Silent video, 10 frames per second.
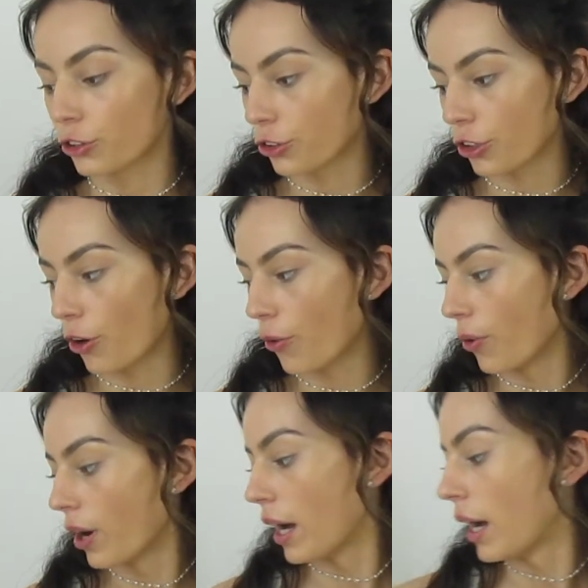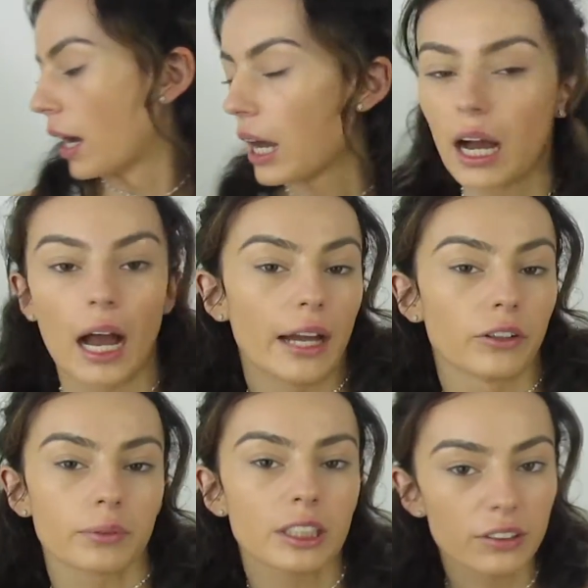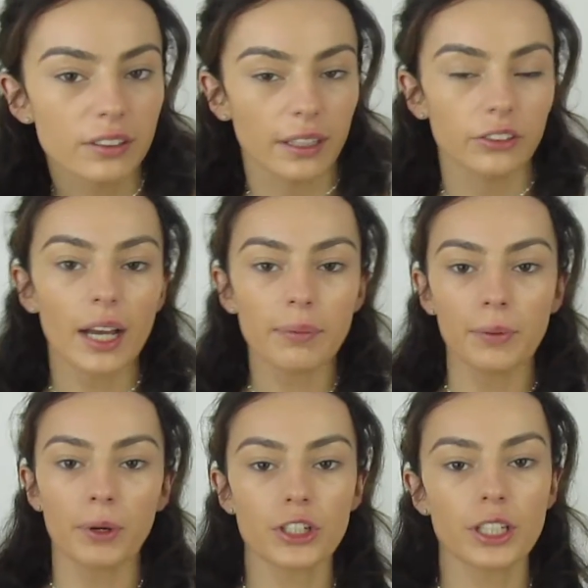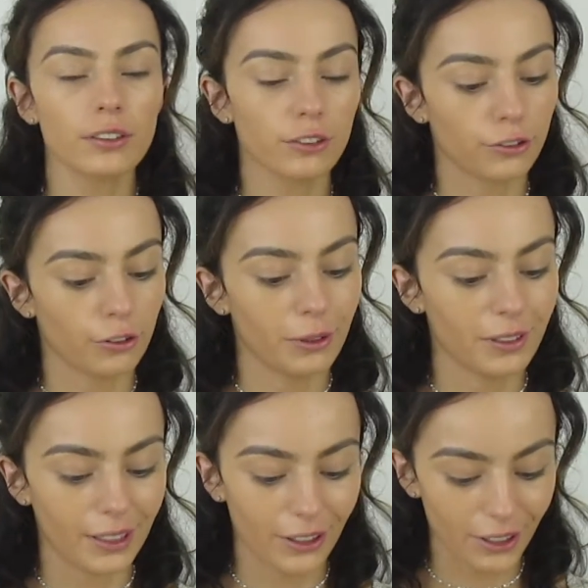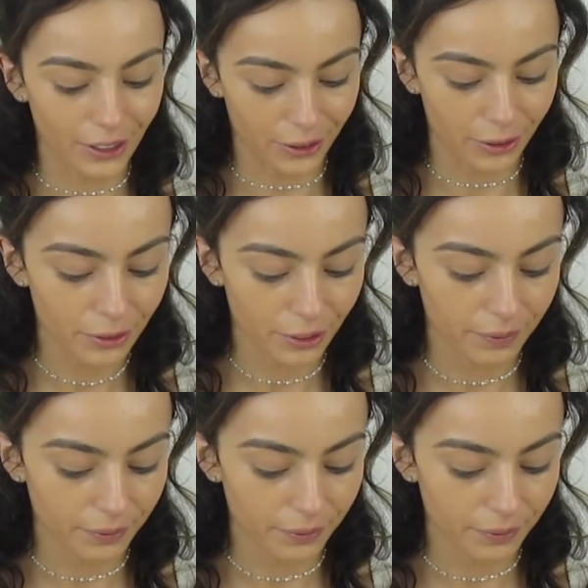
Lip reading: So I normally use thinner eyebrow brushes, so we'll see how it goes.